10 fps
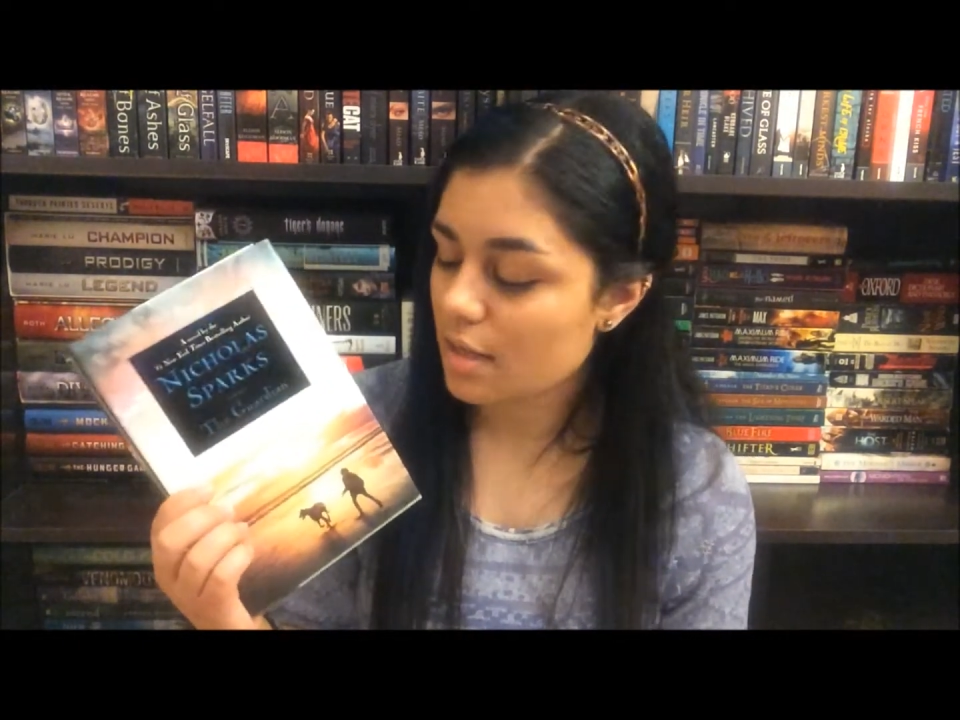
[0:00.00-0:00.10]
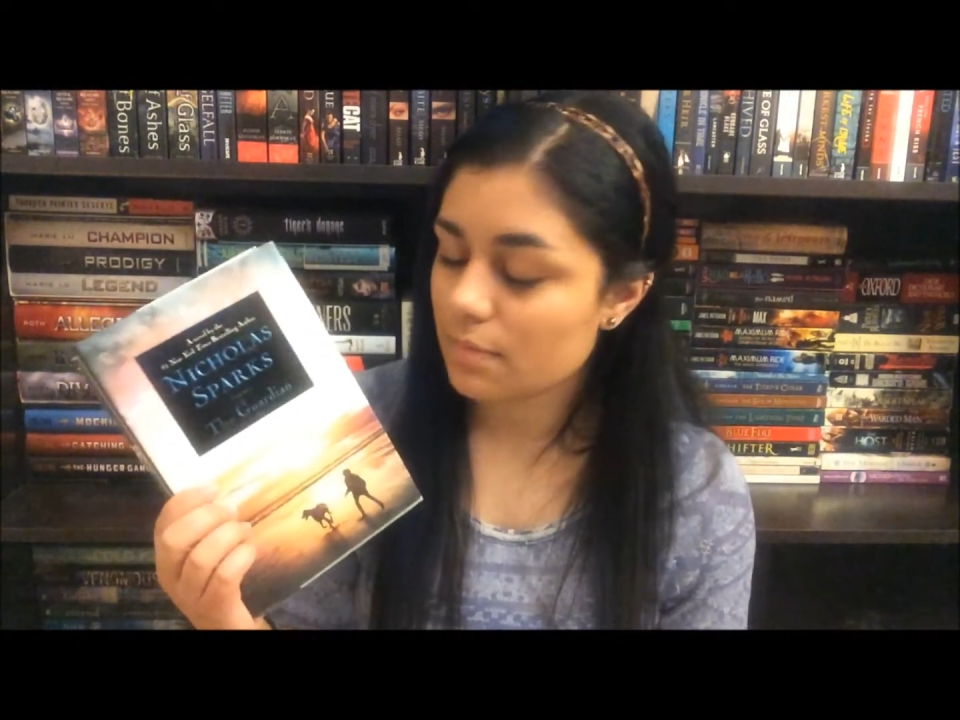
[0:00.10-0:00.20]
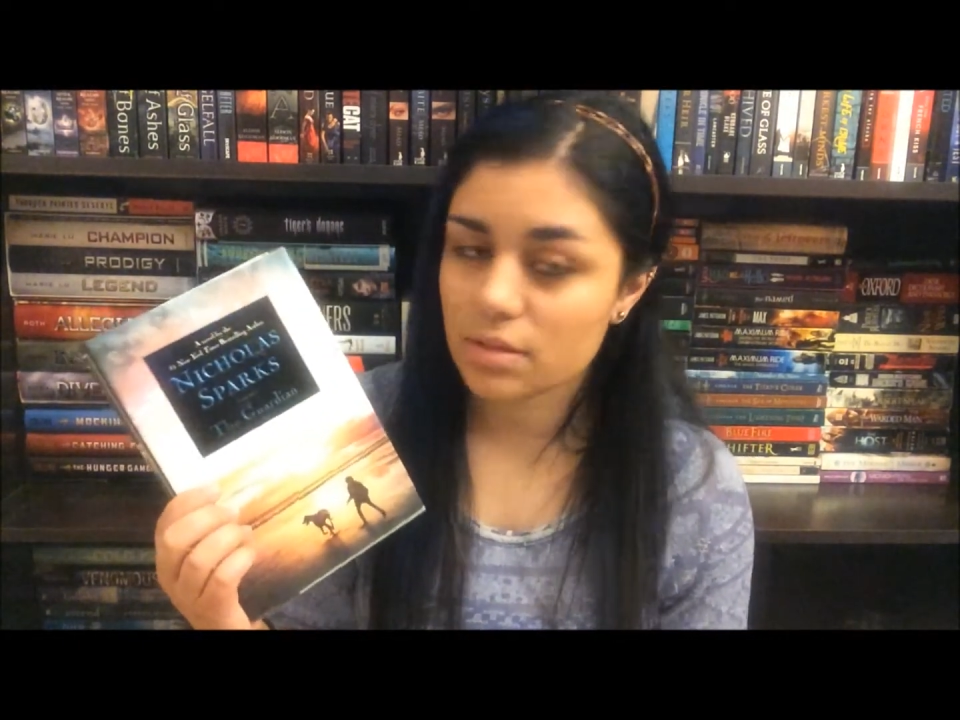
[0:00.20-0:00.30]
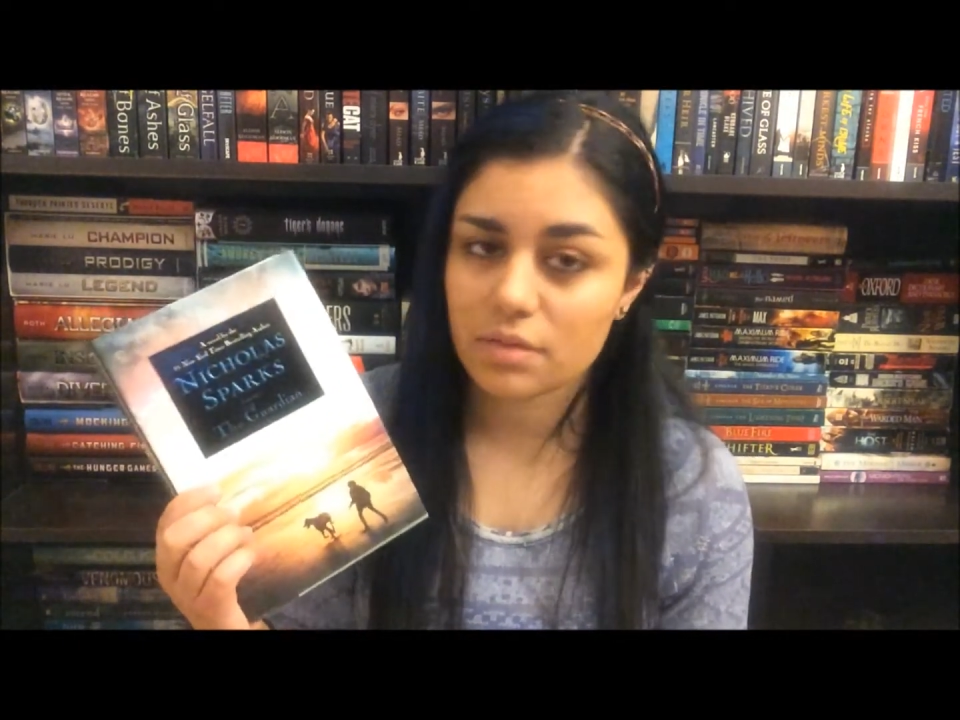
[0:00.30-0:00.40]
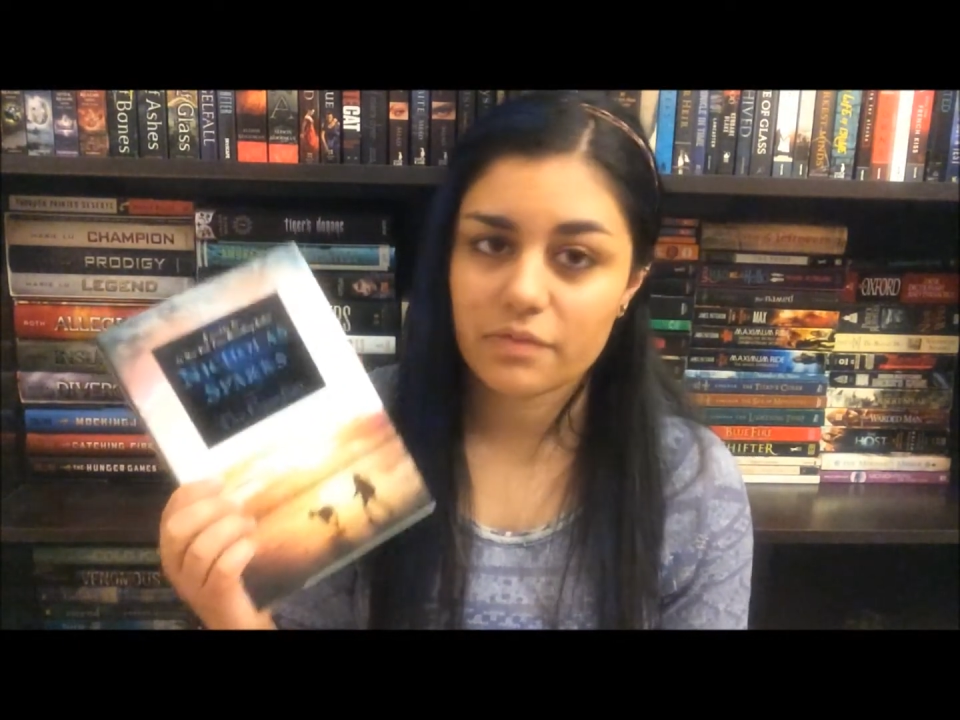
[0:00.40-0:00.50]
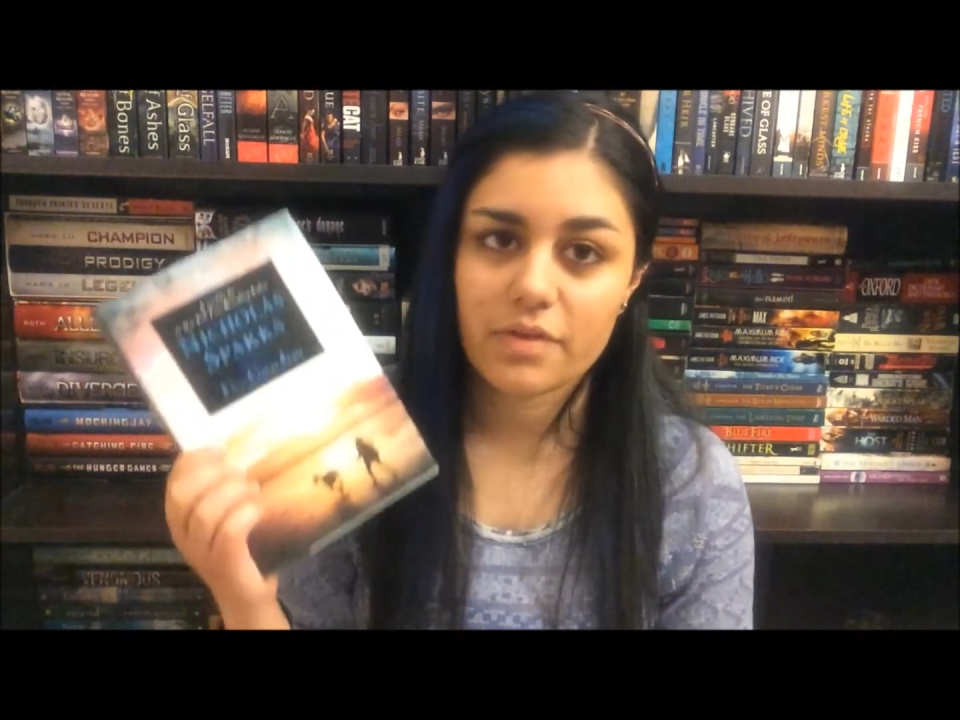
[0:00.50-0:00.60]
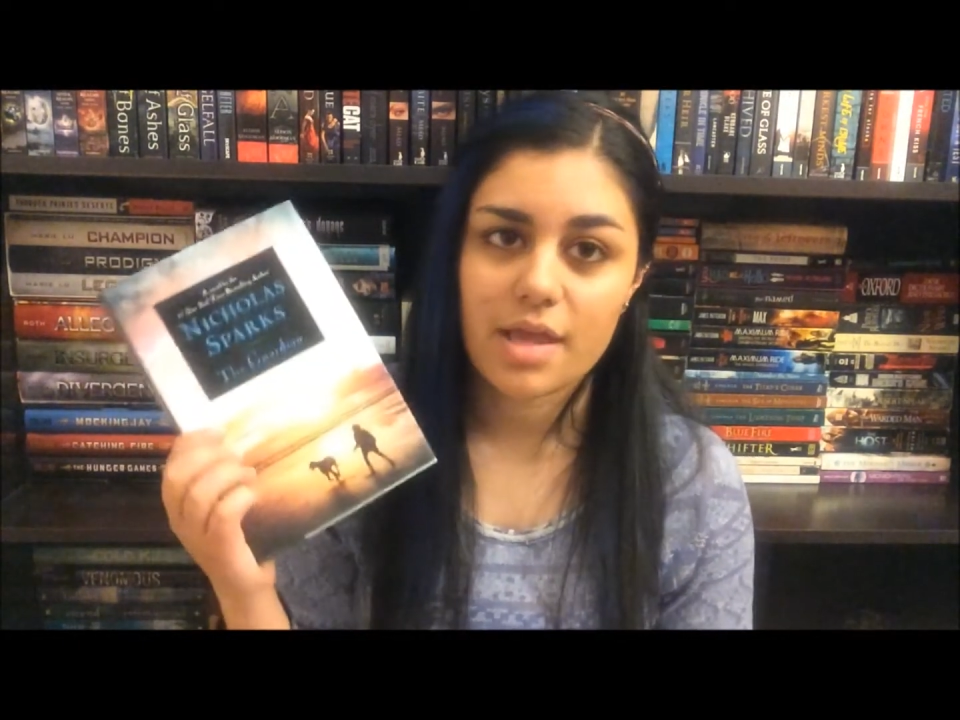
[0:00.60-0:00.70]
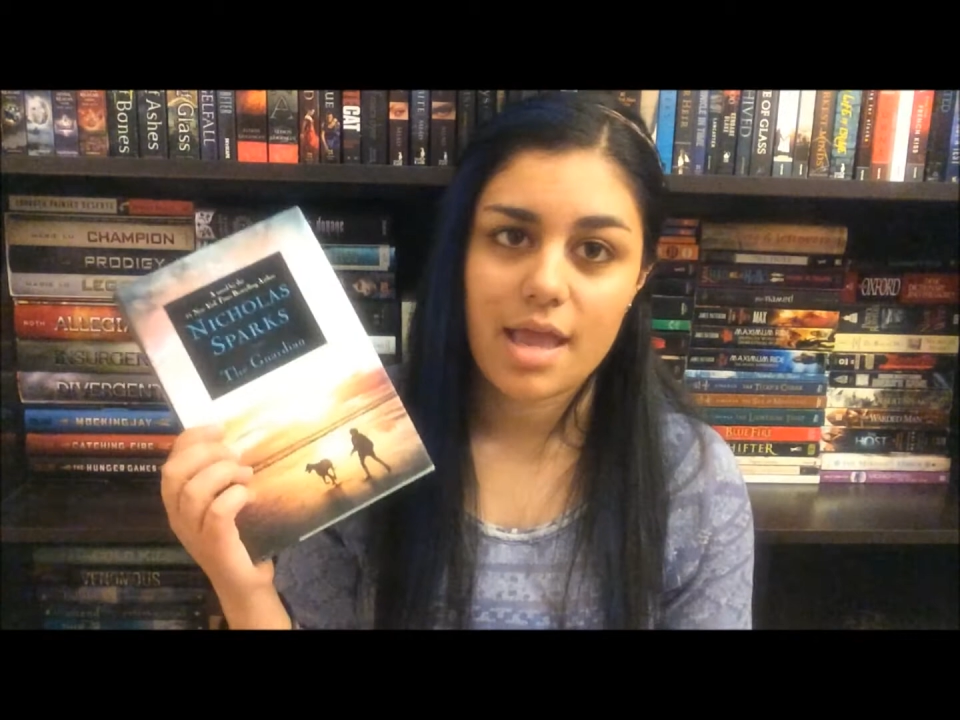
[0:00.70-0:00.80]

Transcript: I believe.